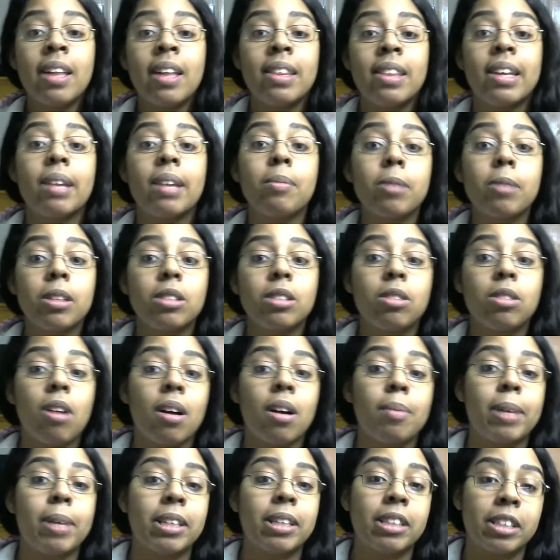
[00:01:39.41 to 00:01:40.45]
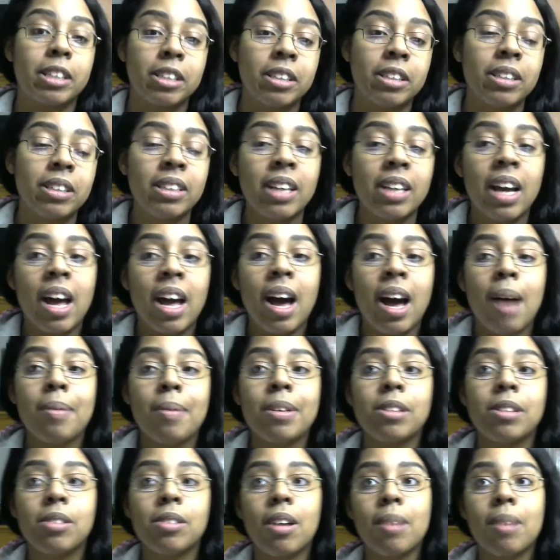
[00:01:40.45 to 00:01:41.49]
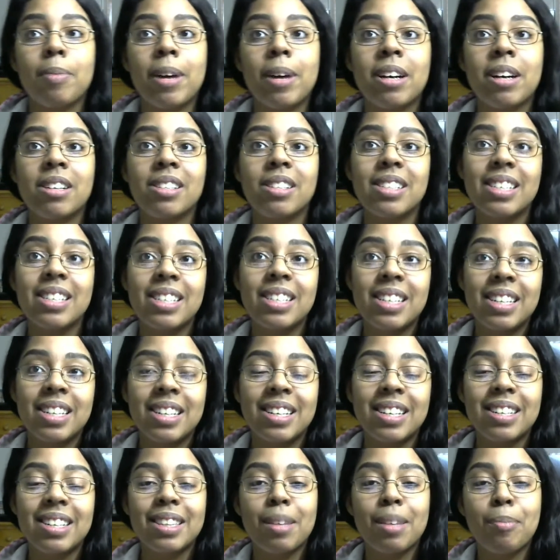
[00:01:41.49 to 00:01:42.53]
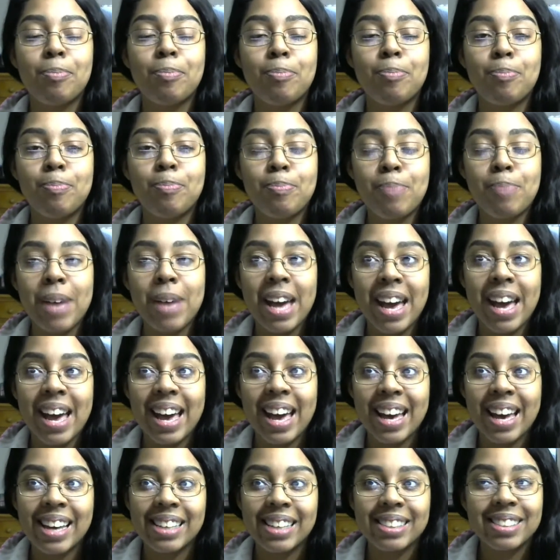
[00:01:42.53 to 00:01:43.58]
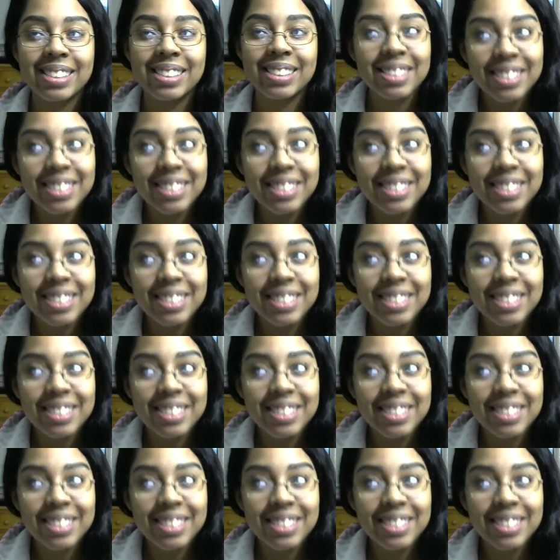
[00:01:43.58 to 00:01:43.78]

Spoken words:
Then I'm going to talk about the good. I'm going to talk about the bad,